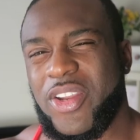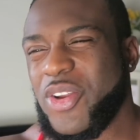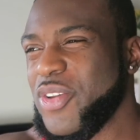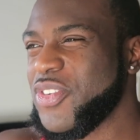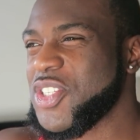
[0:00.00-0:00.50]
I
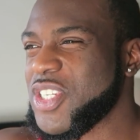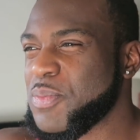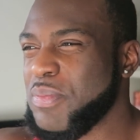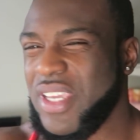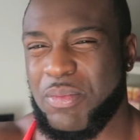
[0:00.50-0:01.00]
don't know if it's
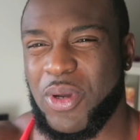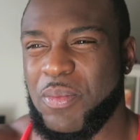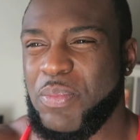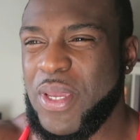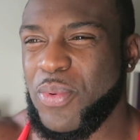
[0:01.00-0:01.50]
just me,
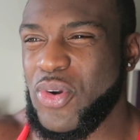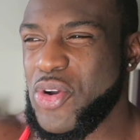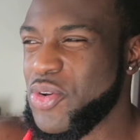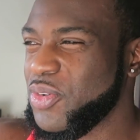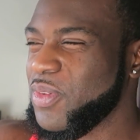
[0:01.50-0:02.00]
but people
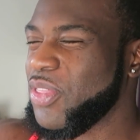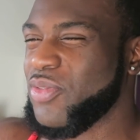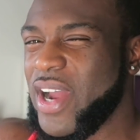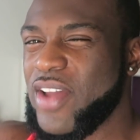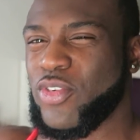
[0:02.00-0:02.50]
who
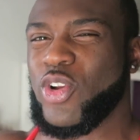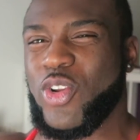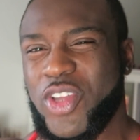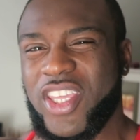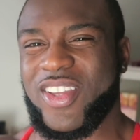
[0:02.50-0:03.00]
thrive on
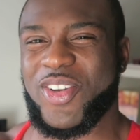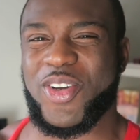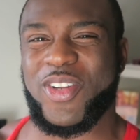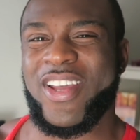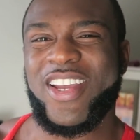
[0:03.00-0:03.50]
looking
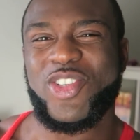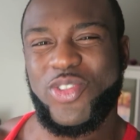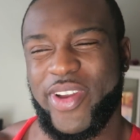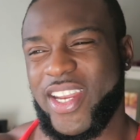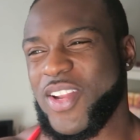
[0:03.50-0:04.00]
good,
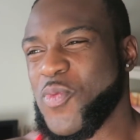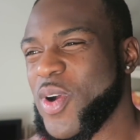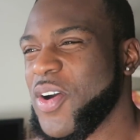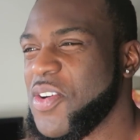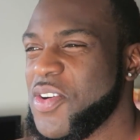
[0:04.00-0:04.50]
training
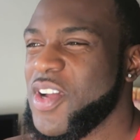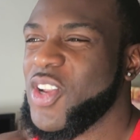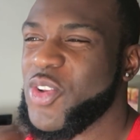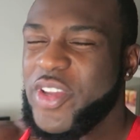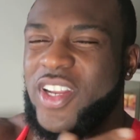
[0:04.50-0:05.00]
well,
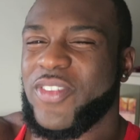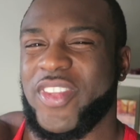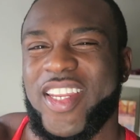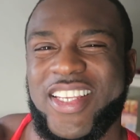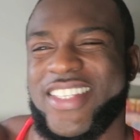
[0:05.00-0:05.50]
looking
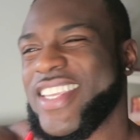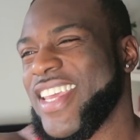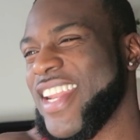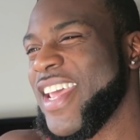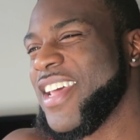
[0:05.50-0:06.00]
after their
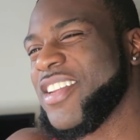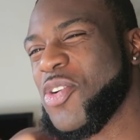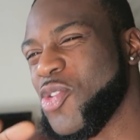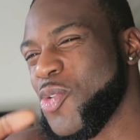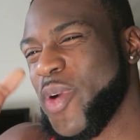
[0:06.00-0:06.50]
skin,
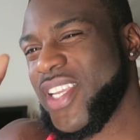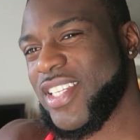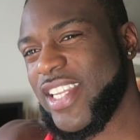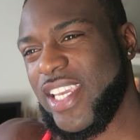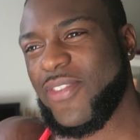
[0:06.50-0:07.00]
they
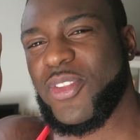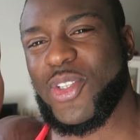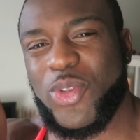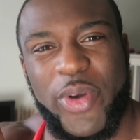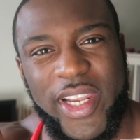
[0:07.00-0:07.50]
always leave
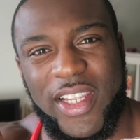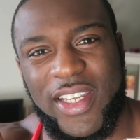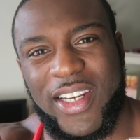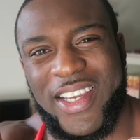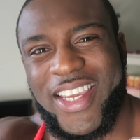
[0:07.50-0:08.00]
the
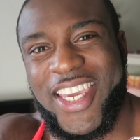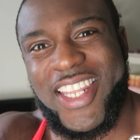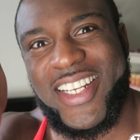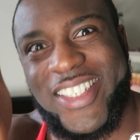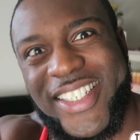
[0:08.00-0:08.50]
toilet
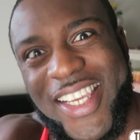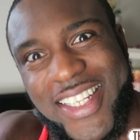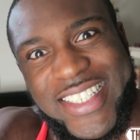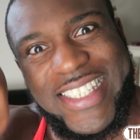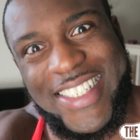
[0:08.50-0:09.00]
in a
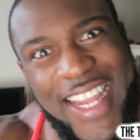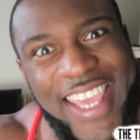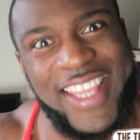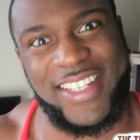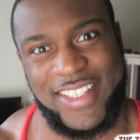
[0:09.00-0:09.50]
shit
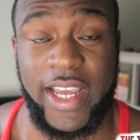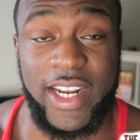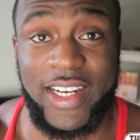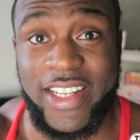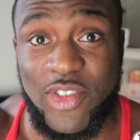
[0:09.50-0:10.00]
state.
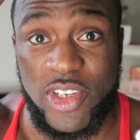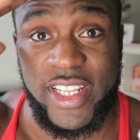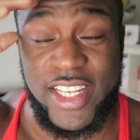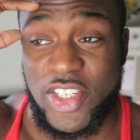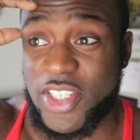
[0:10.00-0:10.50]
And I
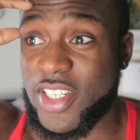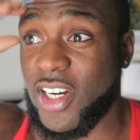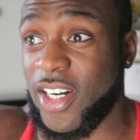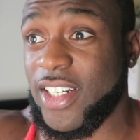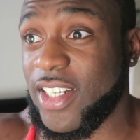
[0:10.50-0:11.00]
literally just
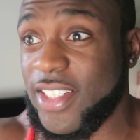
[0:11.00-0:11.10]
can't